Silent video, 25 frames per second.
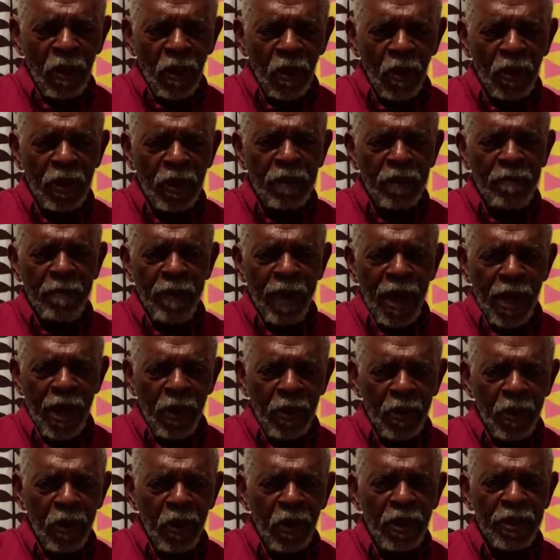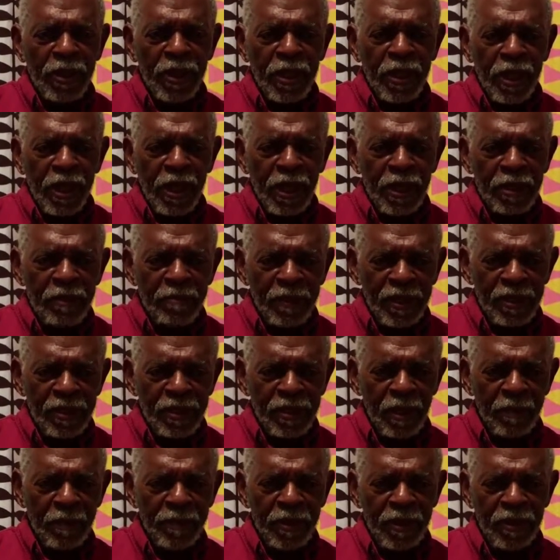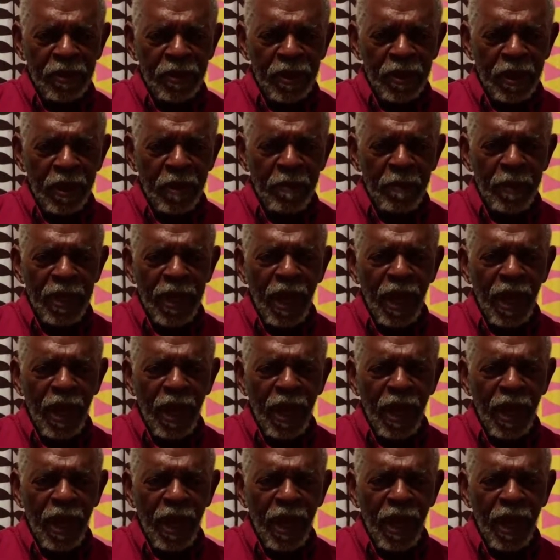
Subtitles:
Only power, only the gun means something to them.